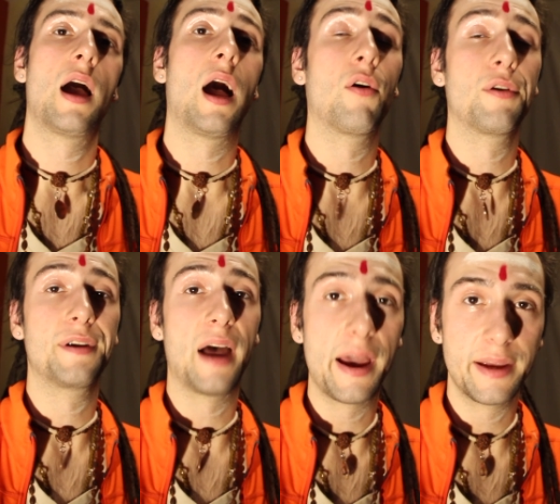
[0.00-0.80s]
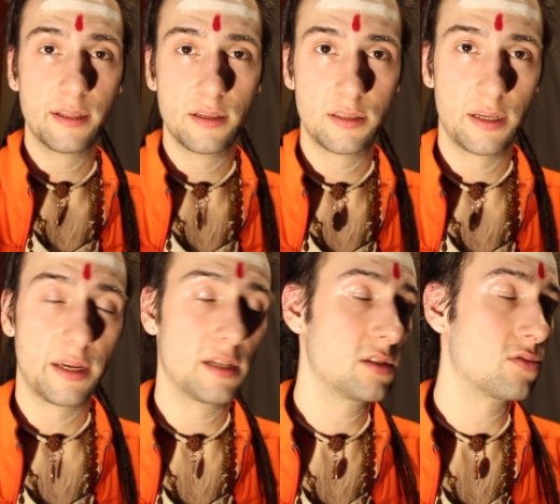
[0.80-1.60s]
Our diet is
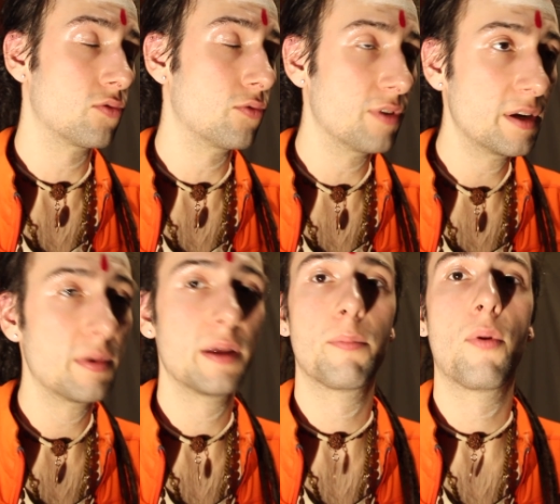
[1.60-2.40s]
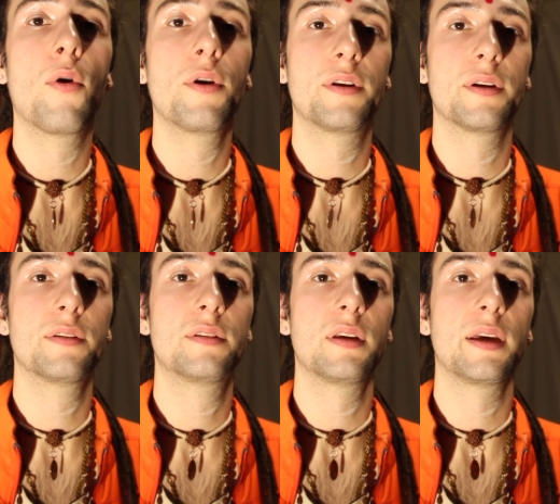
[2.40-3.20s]
extremely
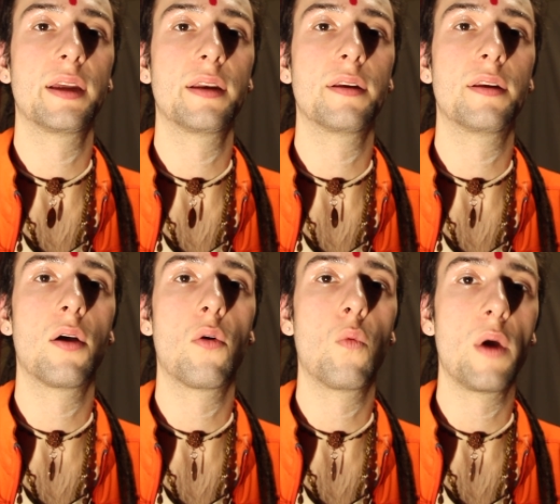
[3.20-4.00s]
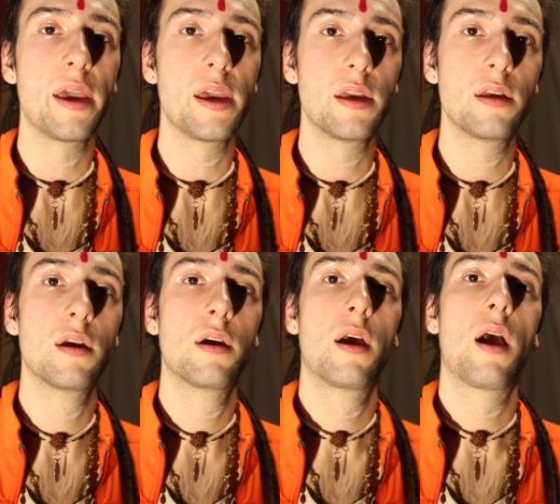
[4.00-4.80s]
important in the way
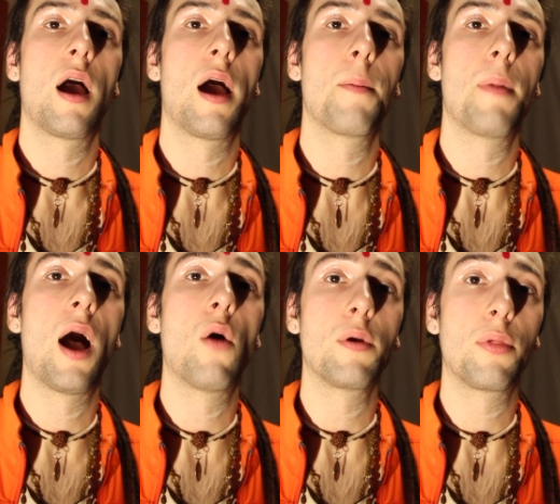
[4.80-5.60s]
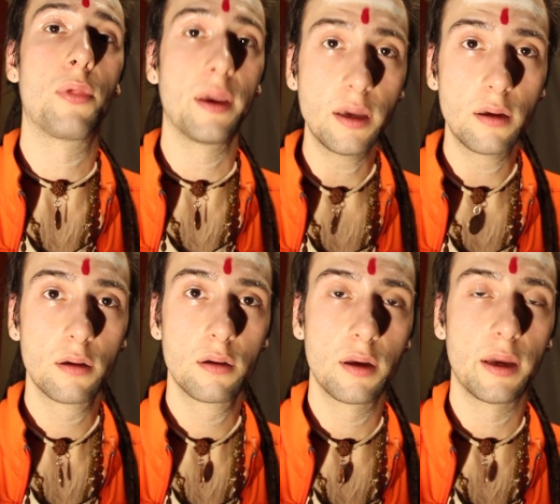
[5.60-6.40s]
um, how we think
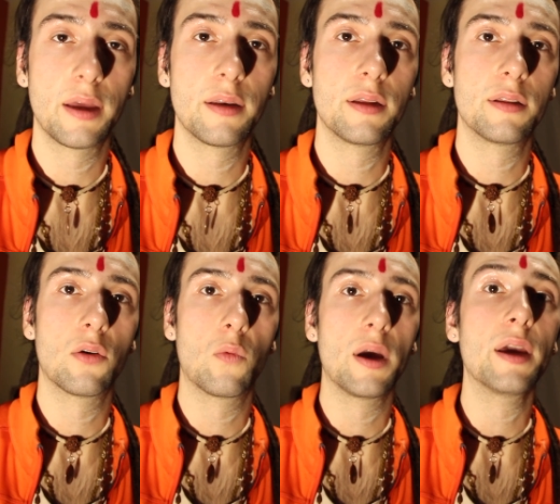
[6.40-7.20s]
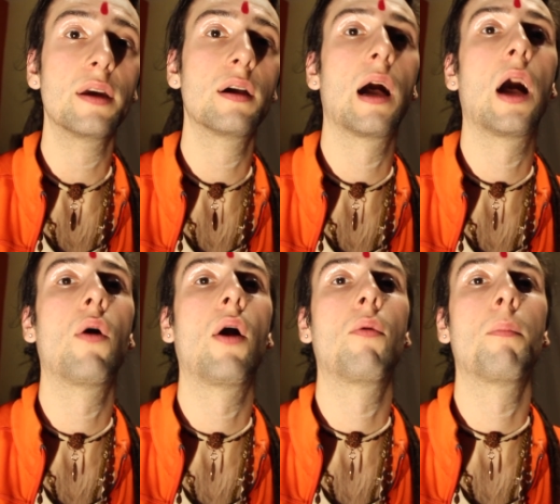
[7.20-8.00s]
and in the way how
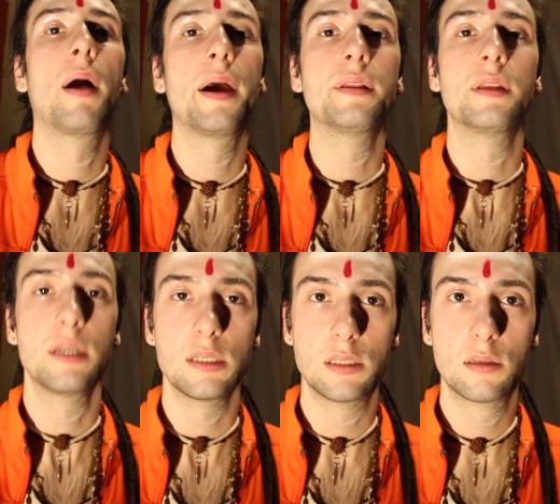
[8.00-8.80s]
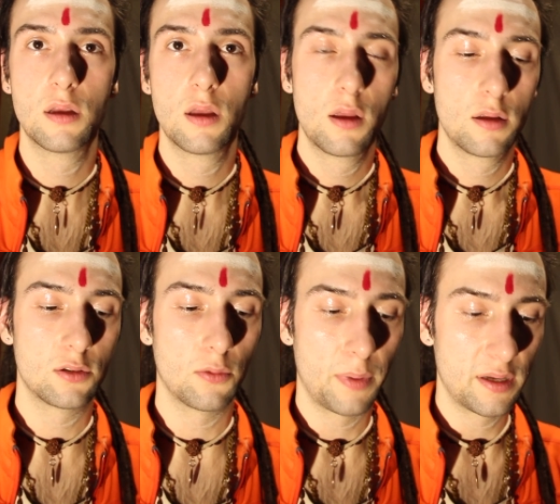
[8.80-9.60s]
our mind is.
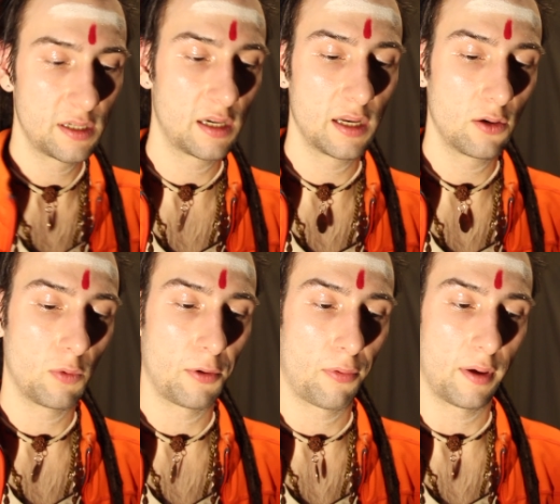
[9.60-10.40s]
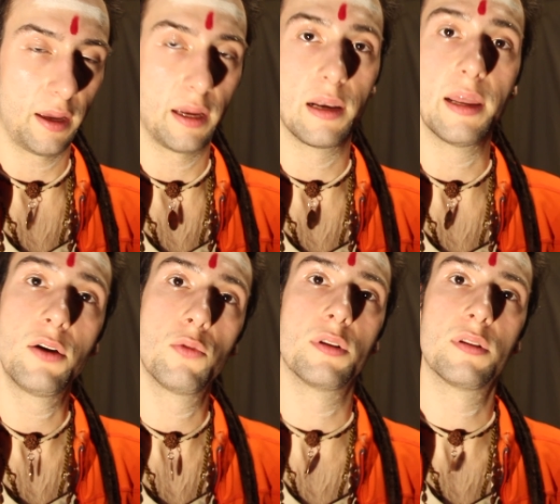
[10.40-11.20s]
So basically with a
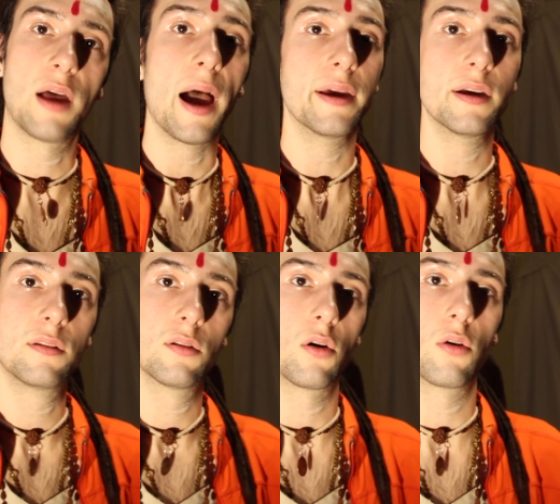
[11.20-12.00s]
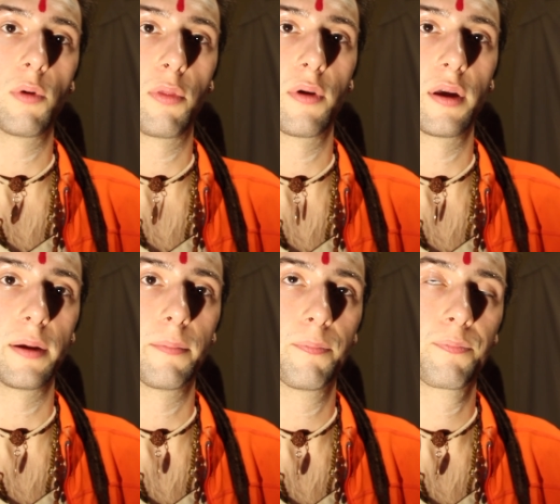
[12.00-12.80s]
liquid diet or with a